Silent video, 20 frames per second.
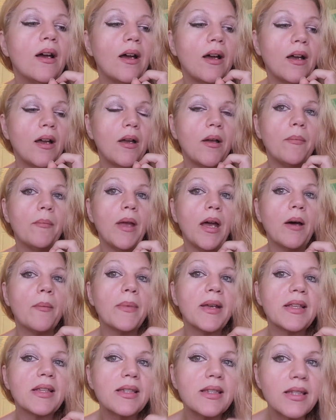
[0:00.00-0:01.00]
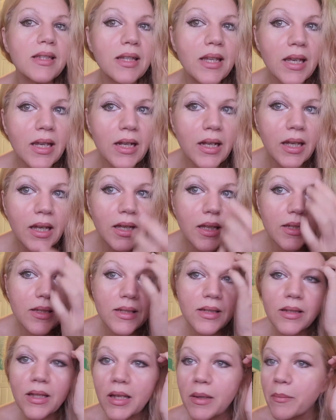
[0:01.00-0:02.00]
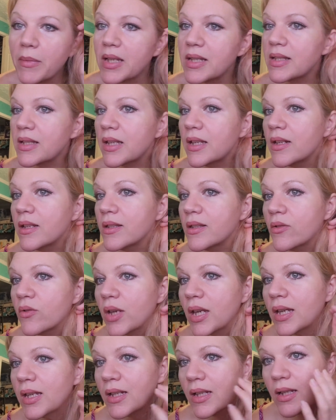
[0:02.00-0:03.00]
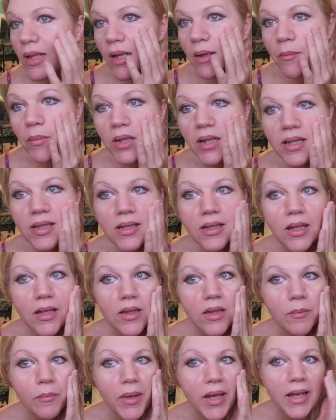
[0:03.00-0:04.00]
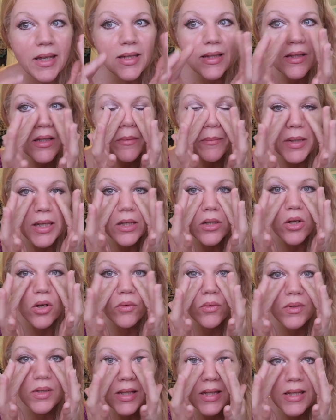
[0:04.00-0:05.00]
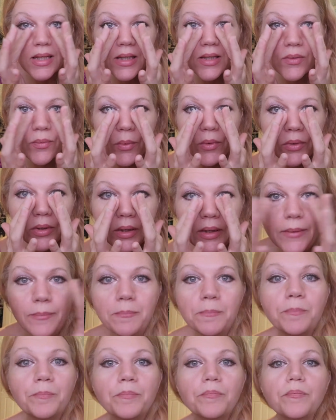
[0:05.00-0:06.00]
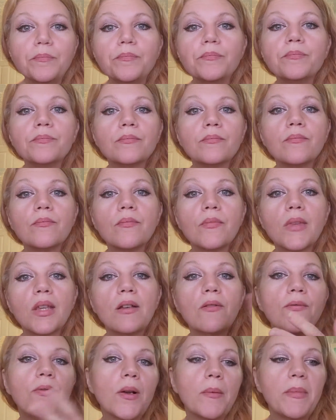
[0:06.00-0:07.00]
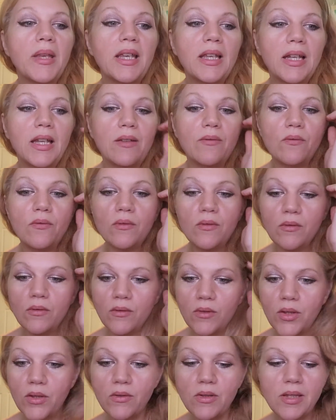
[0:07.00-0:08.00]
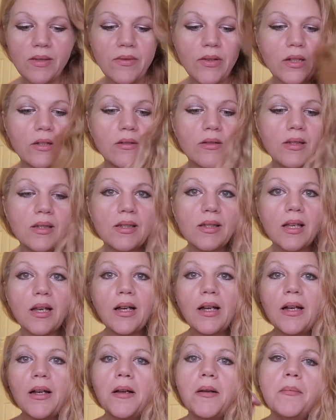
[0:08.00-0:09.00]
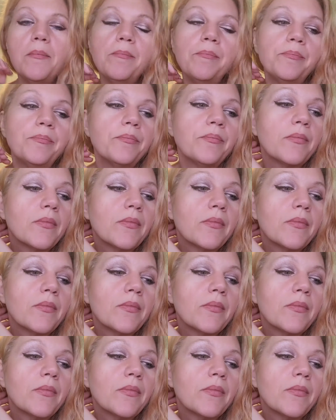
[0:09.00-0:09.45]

um, how my skin is, like my skin is okay today, but it's not the best. Look, my nose is swollen from eating those foods. Um,